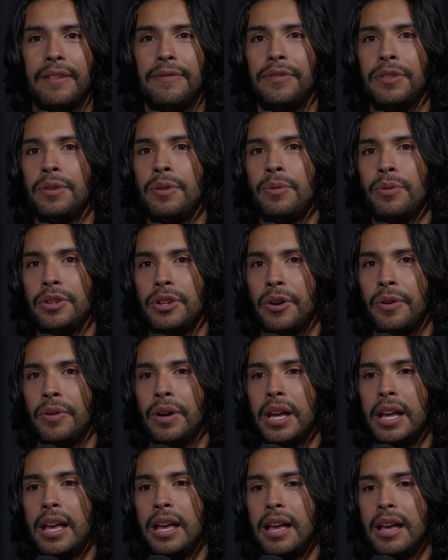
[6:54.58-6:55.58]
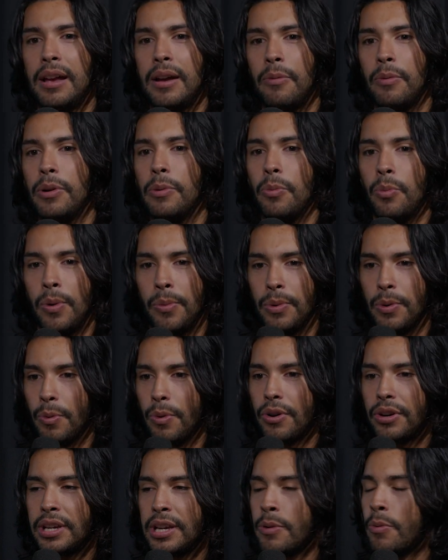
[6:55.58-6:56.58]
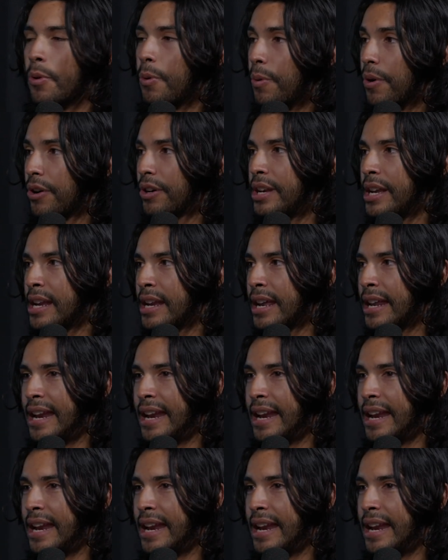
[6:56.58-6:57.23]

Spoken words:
if when we're working,